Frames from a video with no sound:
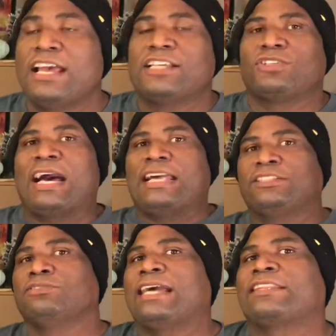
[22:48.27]
So I
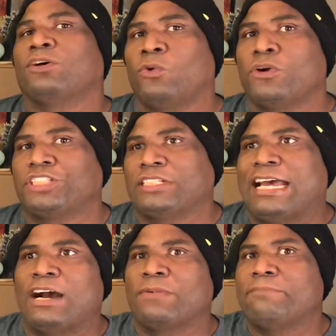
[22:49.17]
do like the origin,
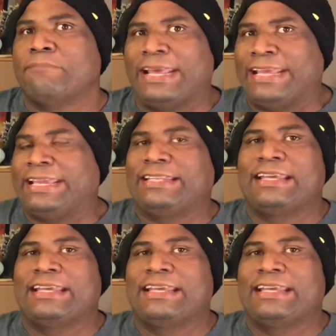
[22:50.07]
how we made